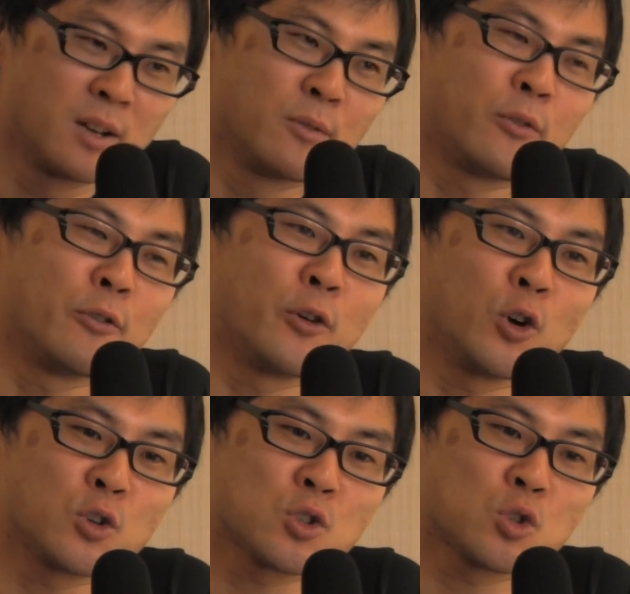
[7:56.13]
for
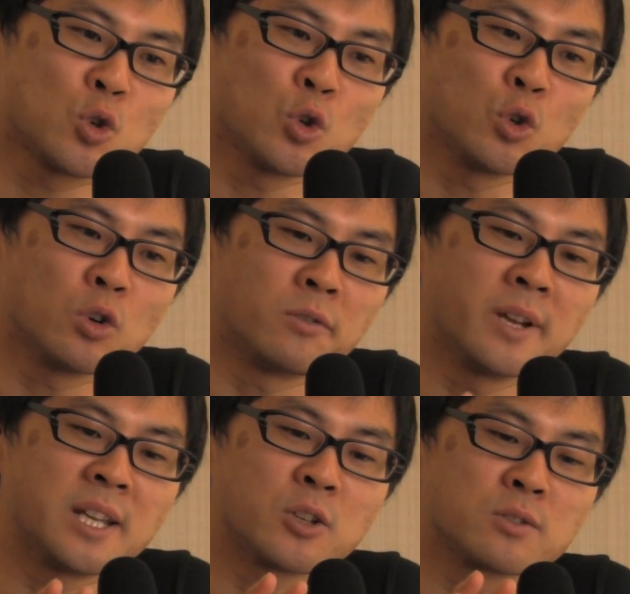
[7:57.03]
folks who
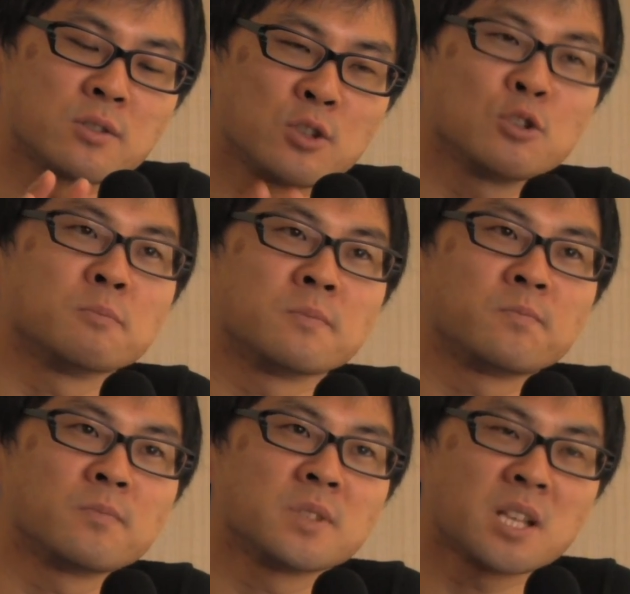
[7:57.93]
already
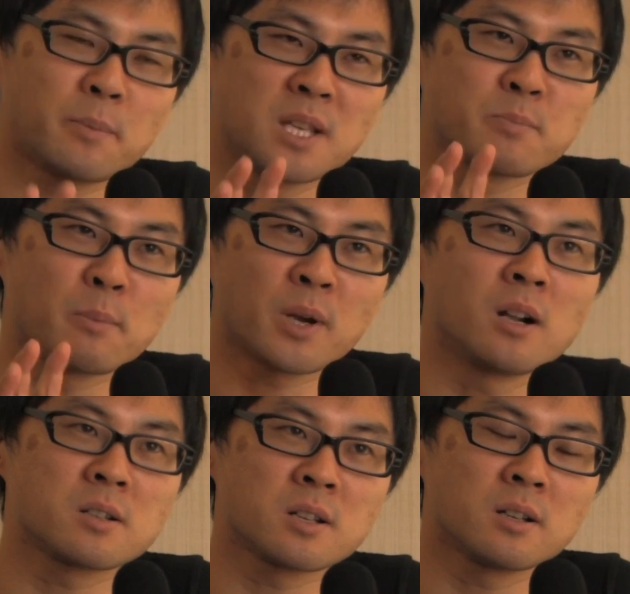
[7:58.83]
consume Japanese pop
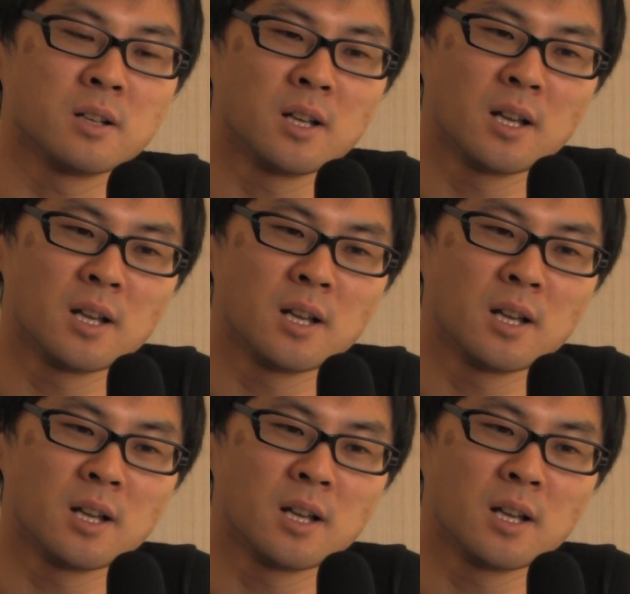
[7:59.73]
culture,